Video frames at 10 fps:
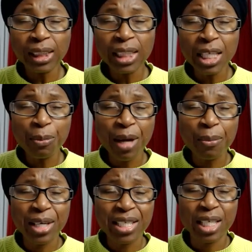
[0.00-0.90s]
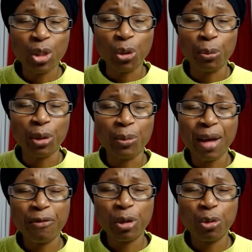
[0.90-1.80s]
Live by bread alone, but by
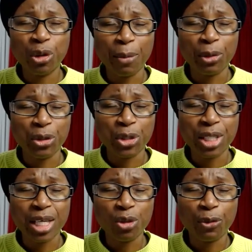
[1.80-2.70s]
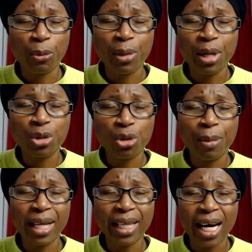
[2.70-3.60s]
every word that proceeds out of your mouth. Or
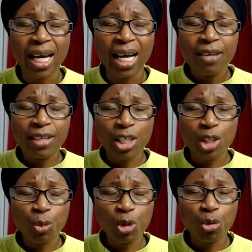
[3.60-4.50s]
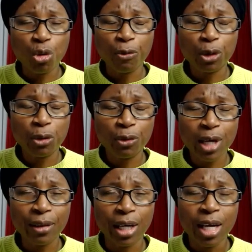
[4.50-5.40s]
my and I speak to Lord,
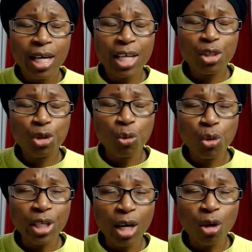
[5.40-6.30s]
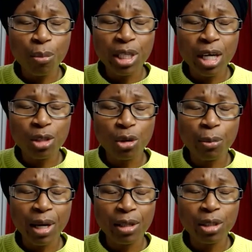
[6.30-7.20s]
Father, let your word that coming out of
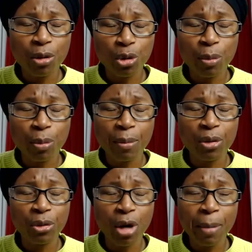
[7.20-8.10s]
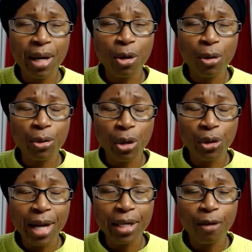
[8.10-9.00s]
my out of my mouth right my own
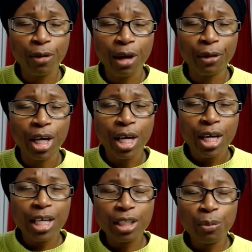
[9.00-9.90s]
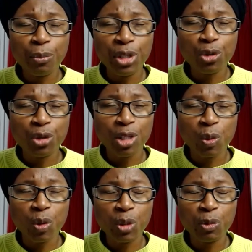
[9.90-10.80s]
right now, Father, let it bring
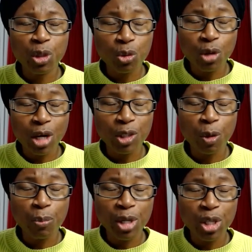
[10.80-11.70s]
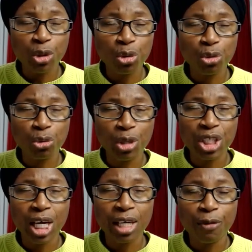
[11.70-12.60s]
transformation transformation to
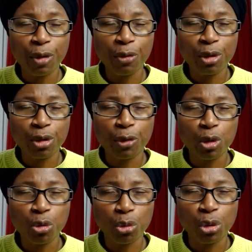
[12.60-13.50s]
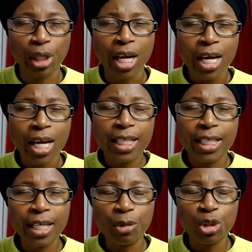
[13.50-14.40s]
each and every one of us, oh Lord. In
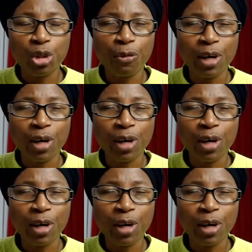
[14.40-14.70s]
the name of your